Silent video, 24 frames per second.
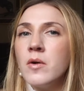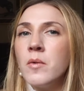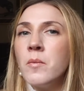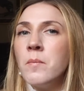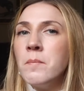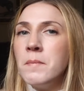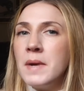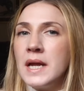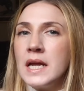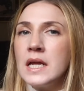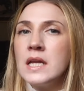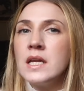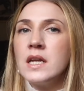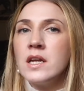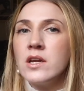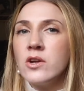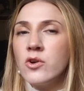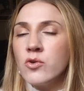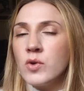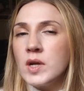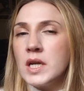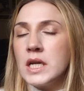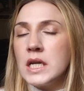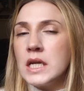main
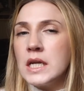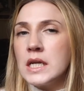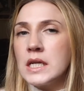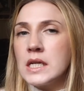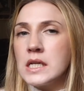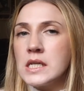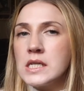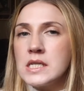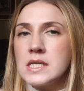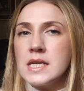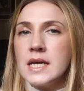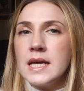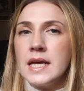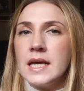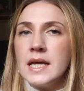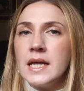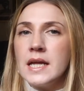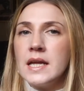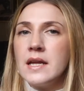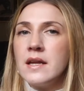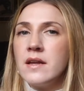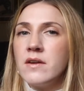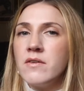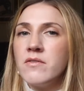ingredient
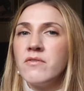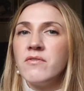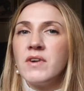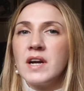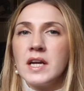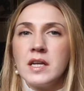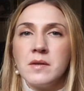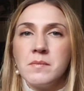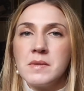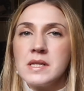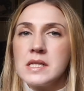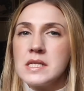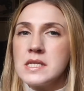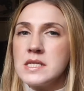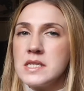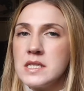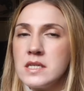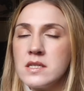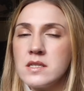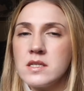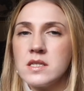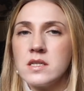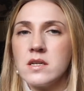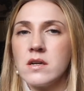in vitamin
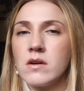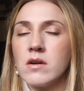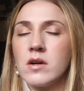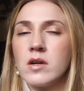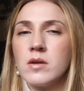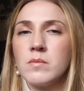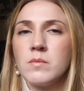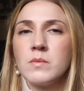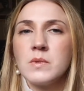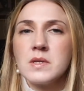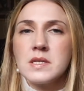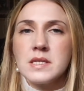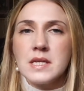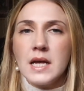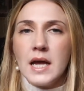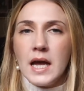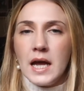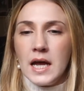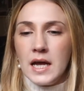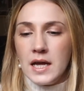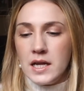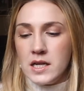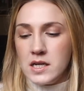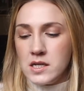C serums,
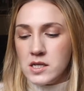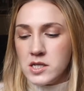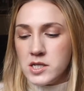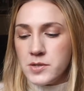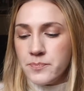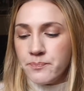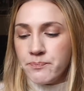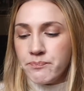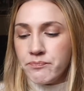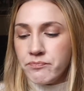and